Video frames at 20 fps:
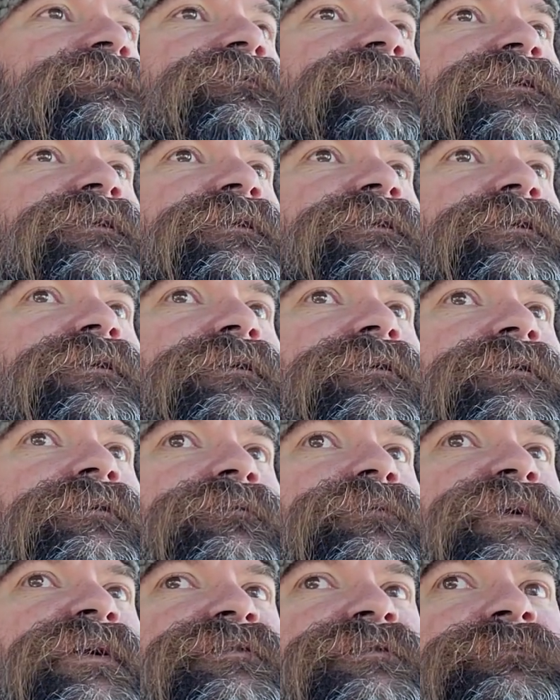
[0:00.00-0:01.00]
the
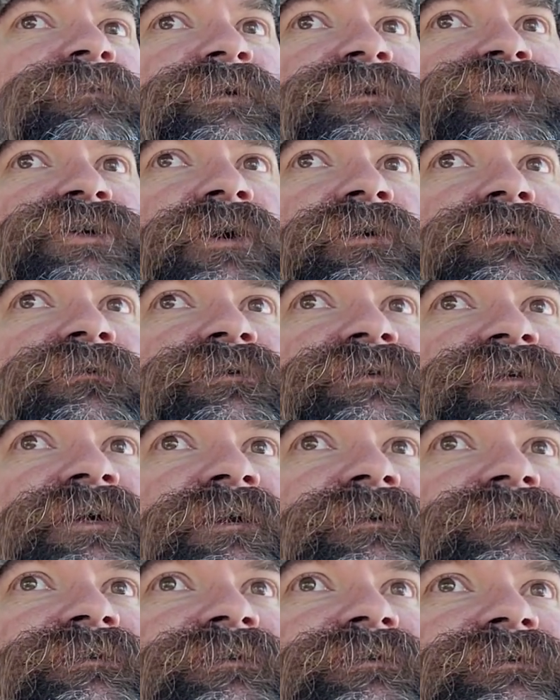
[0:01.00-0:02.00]
we have some Ninjago
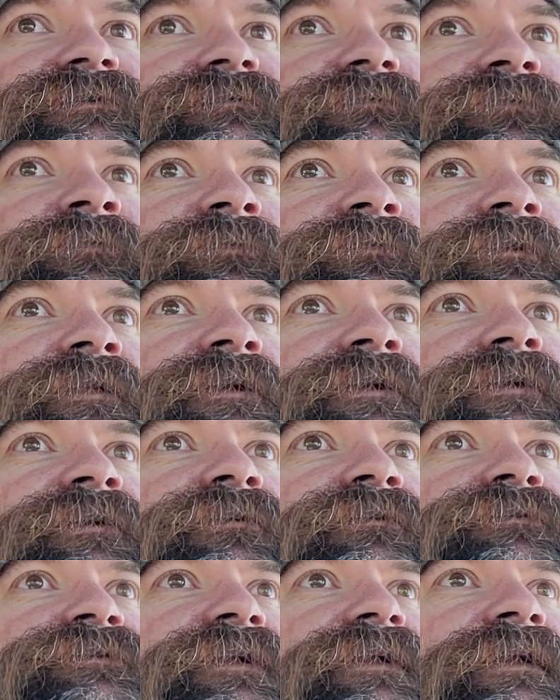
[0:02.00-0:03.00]
sets for Lego.
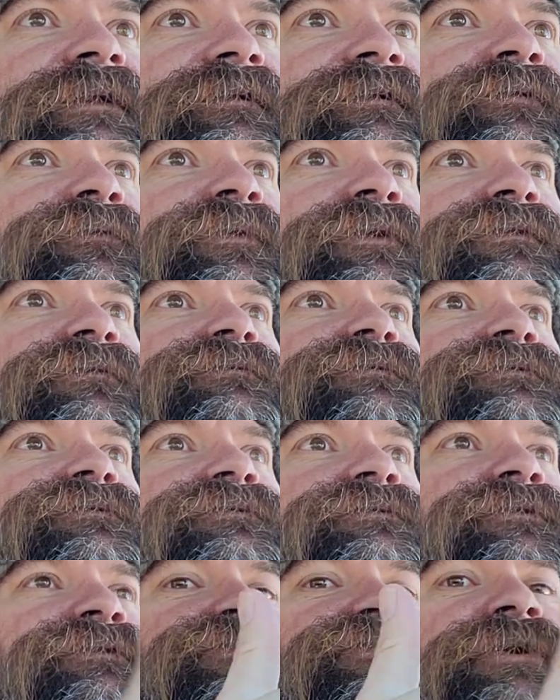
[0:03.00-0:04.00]
It's like, can we get those
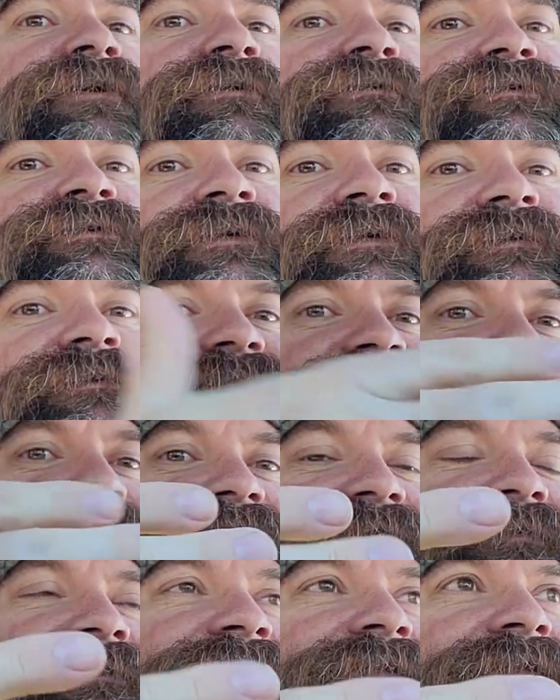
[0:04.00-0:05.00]
Ninjago sets
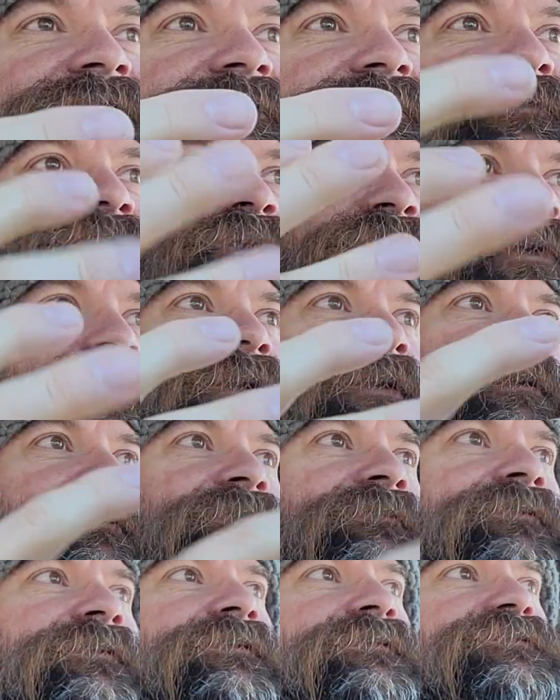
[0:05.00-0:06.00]
in one
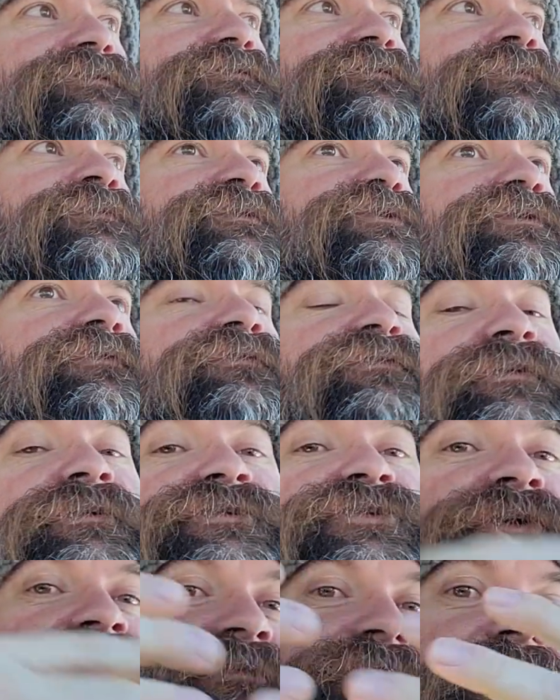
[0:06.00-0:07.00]
area, so if someone's looking for
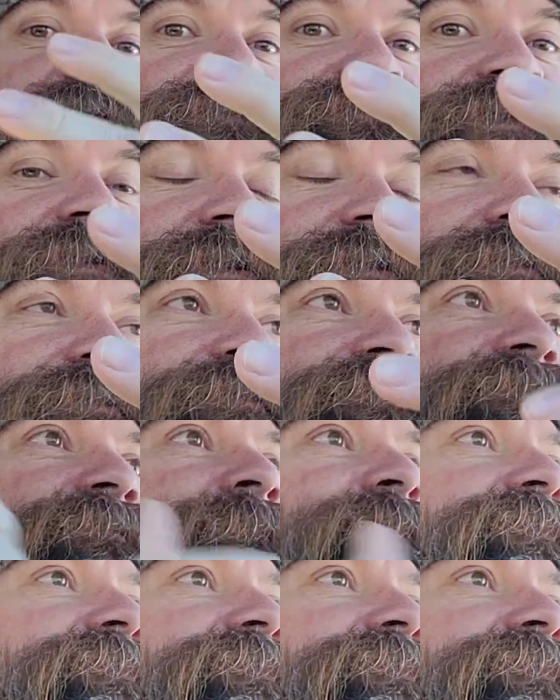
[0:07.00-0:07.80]
Ninjago, they can find it here.